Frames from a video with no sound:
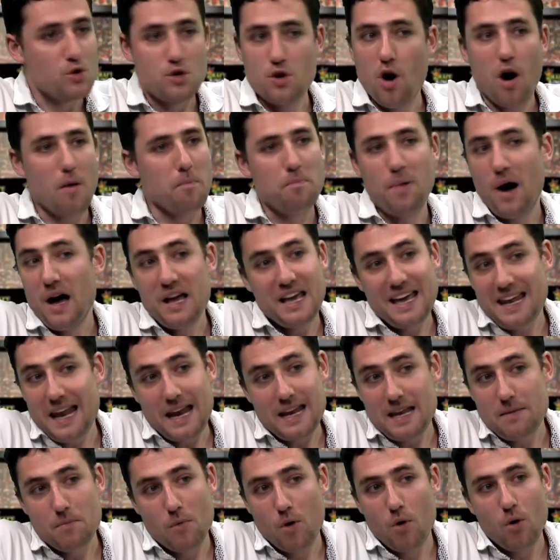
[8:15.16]
not buy in
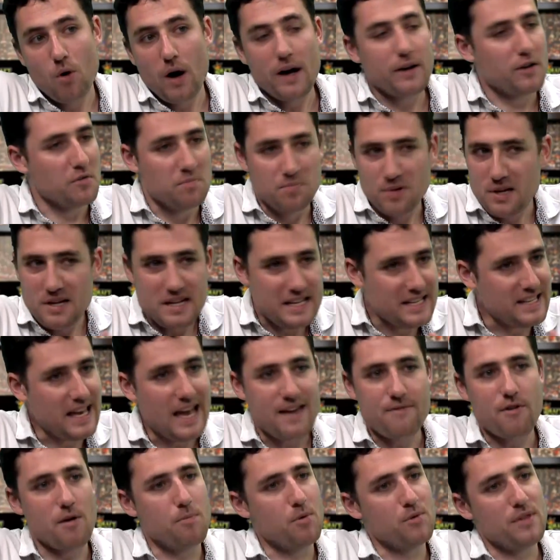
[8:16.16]
anymore and completely
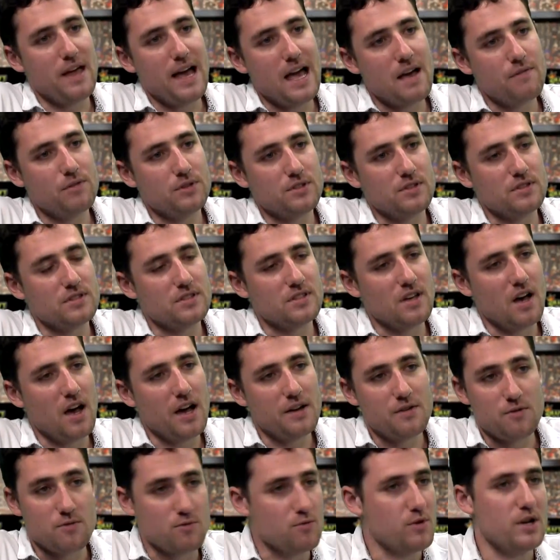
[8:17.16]
gave up on that Everton
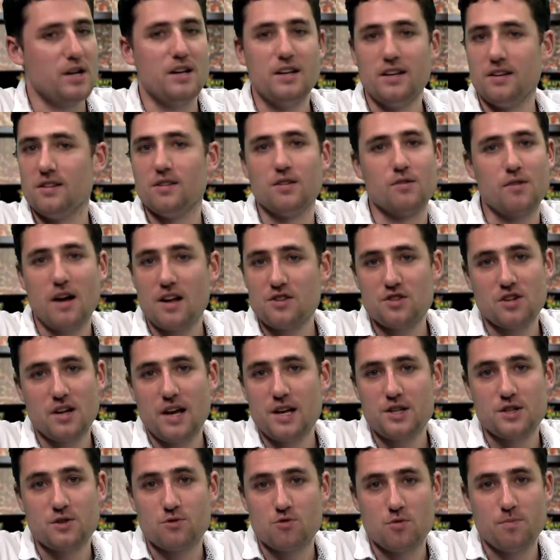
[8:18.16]
side. Really,
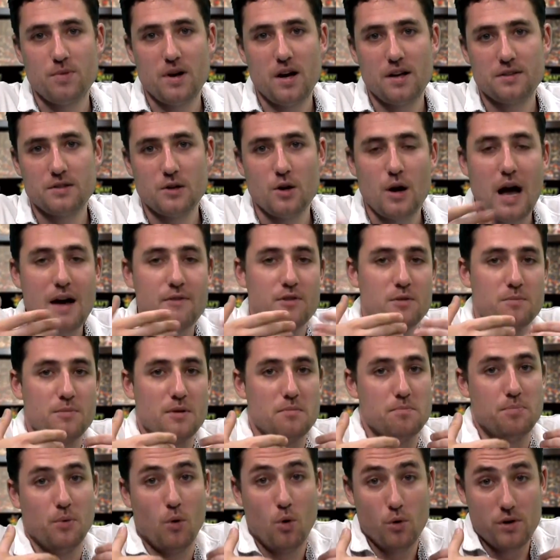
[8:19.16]
congratulations, Roberto. Having been
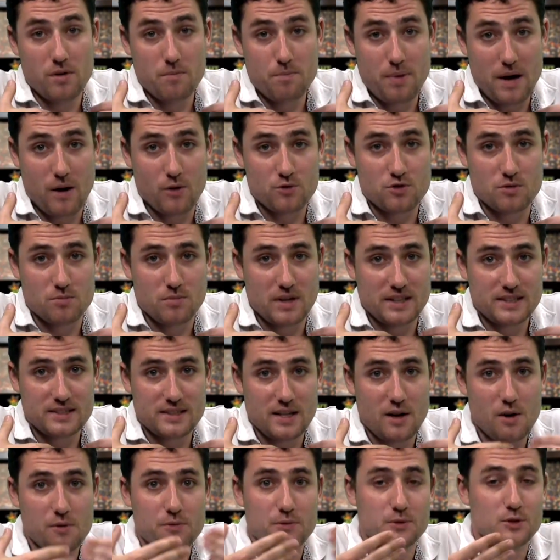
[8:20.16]
born in Belgium
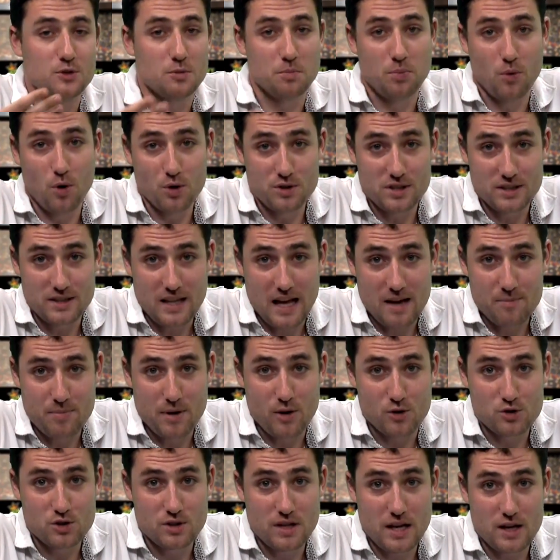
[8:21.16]
myself and supporting that
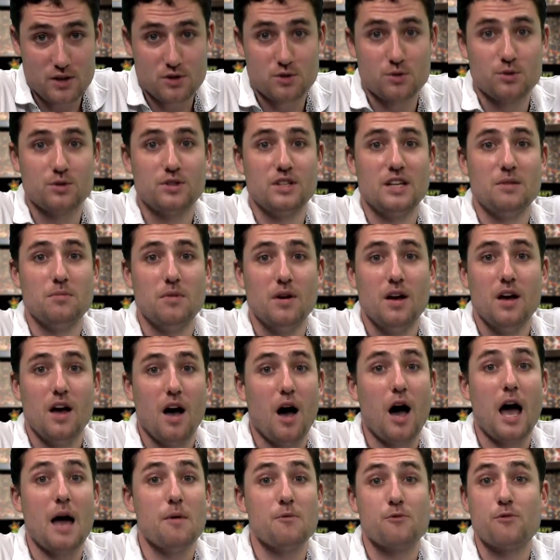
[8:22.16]
Belgian national team,
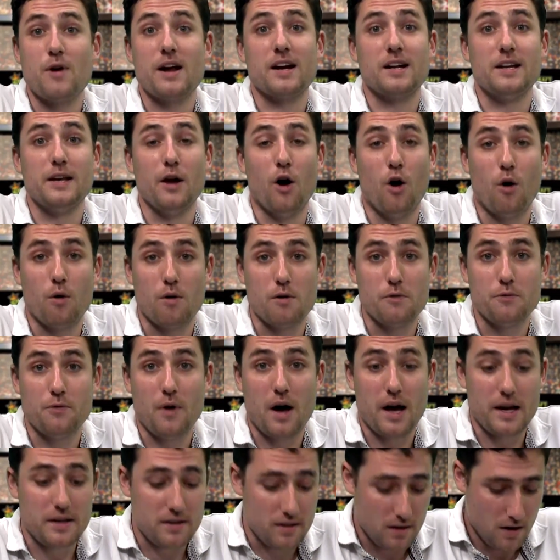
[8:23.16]
I am frankly
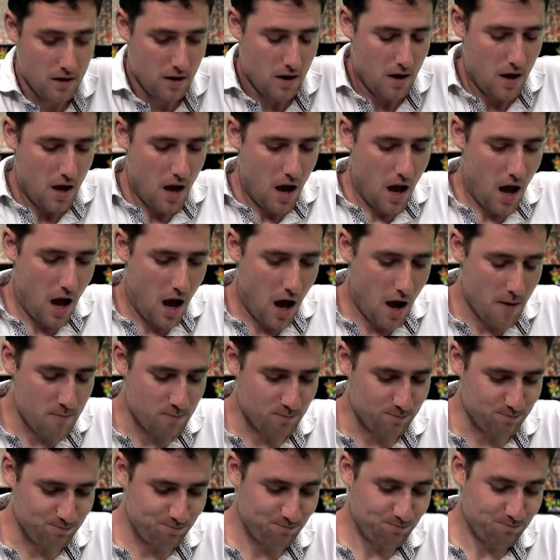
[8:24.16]
horrified.
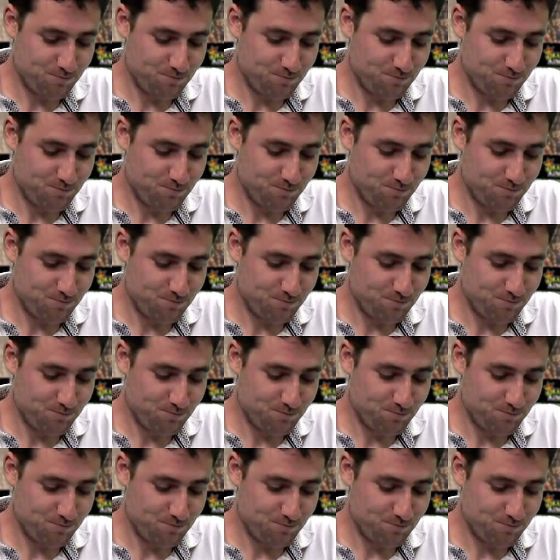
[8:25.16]
And